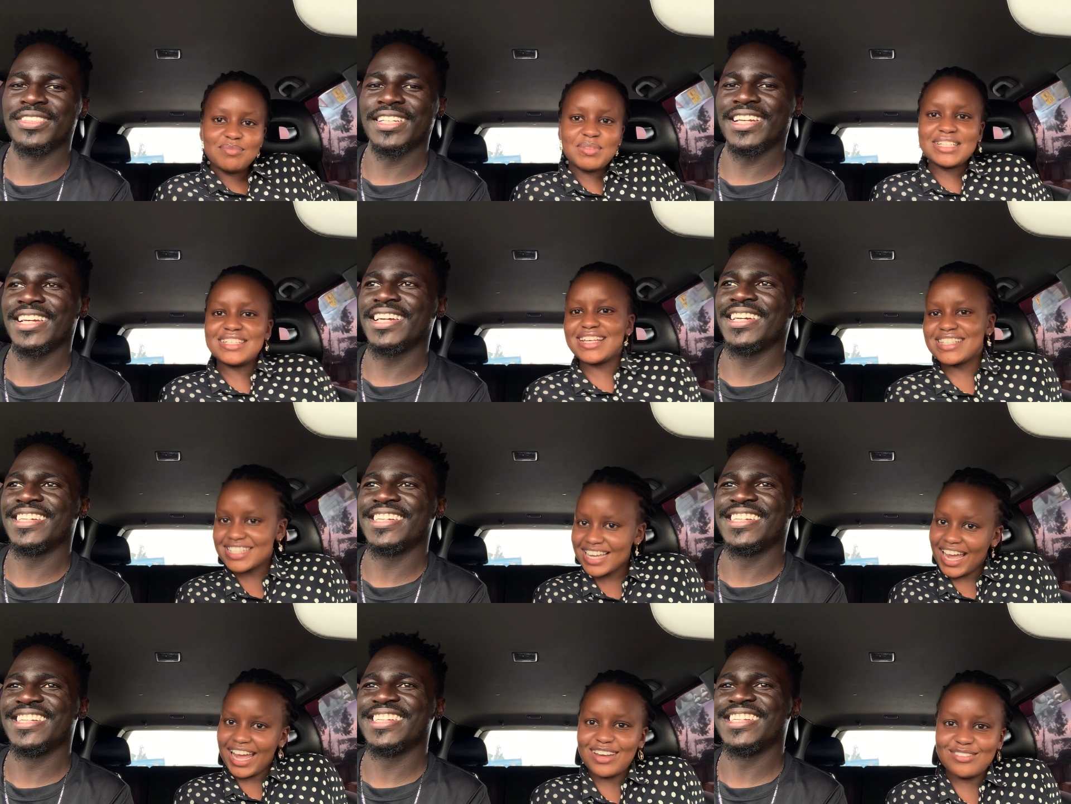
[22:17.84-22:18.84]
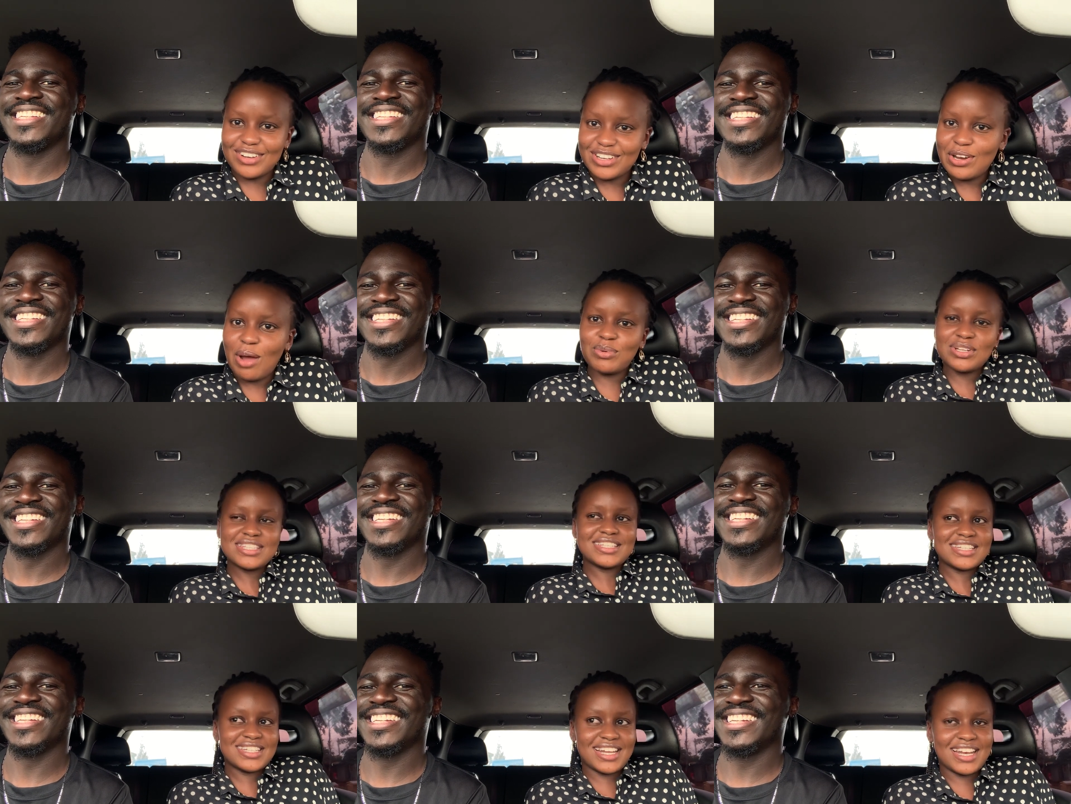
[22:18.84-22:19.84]
Speaker 1: But seriously, guys, I'm
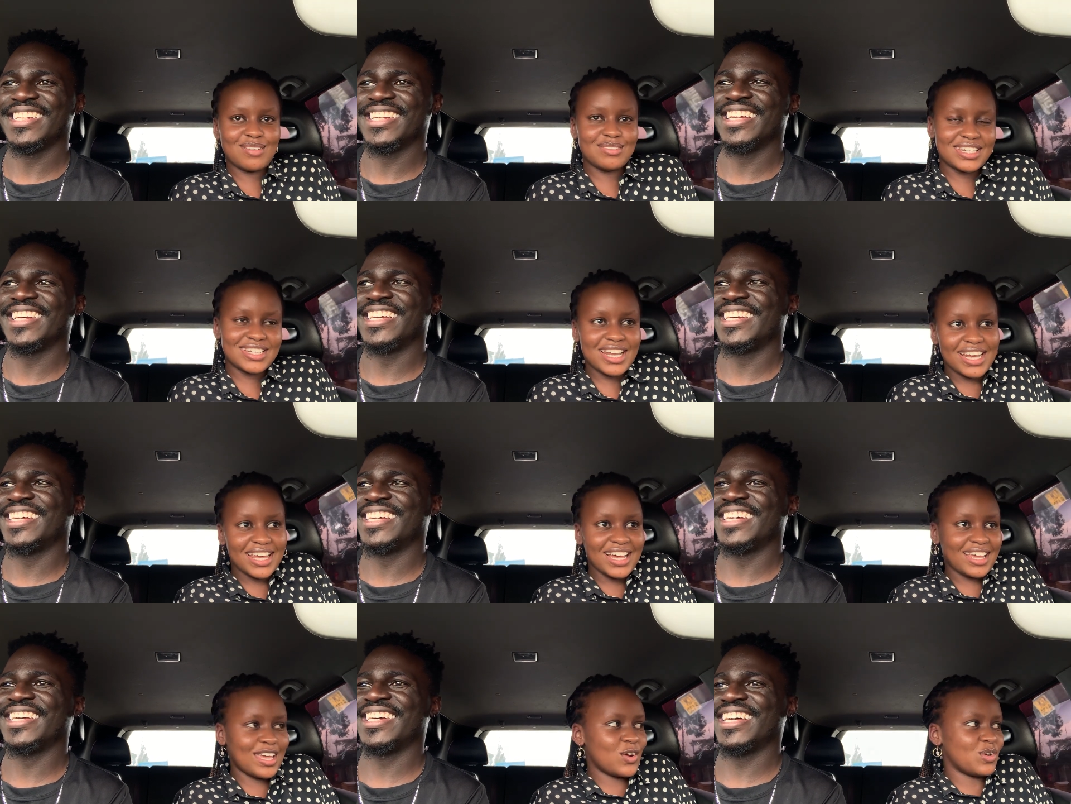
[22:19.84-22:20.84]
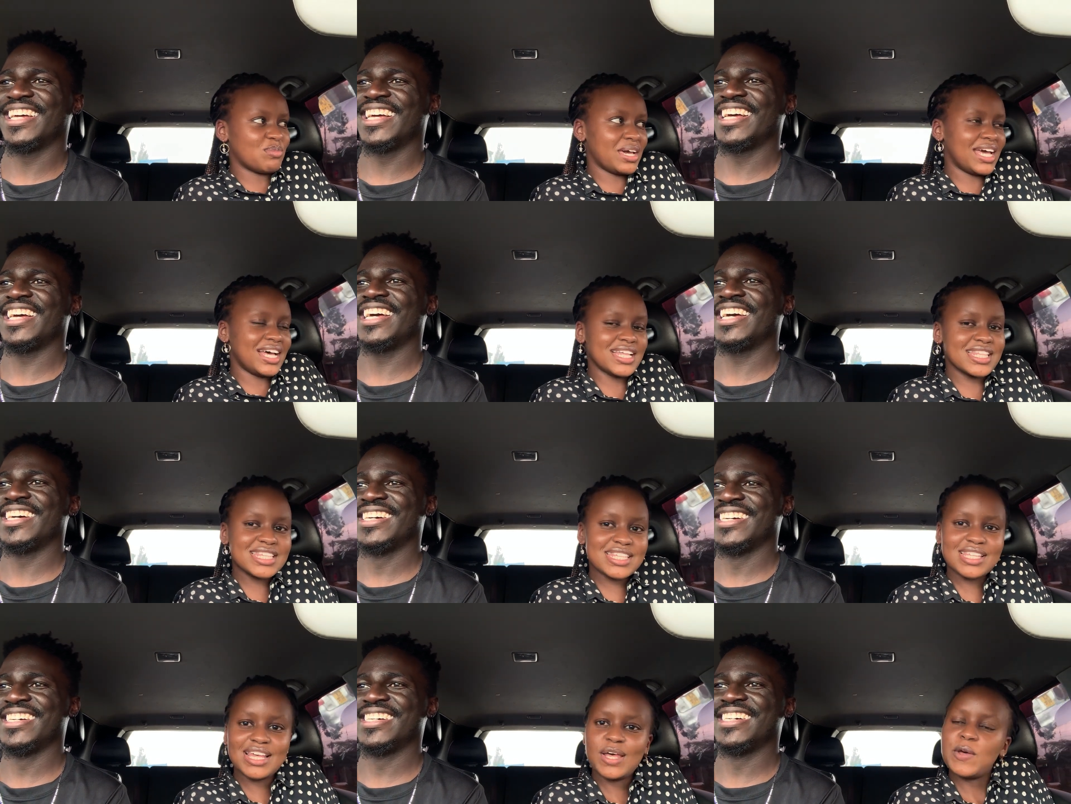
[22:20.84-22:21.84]
not seated, I'm literally hanging on my hand